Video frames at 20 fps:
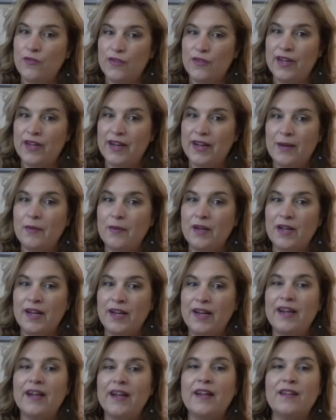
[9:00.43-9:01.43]
that I
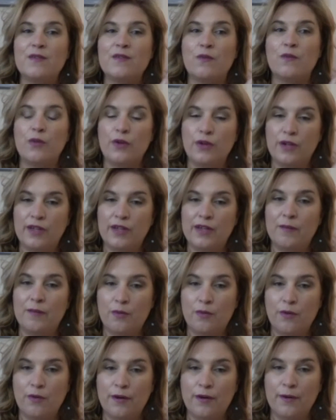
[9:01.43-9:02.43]
play. It's really
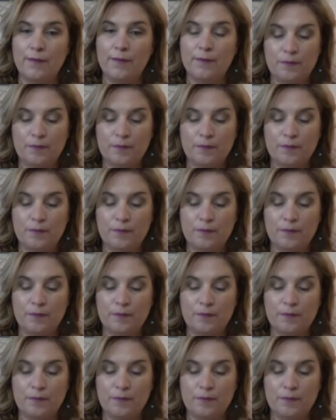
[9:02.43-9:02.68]
important.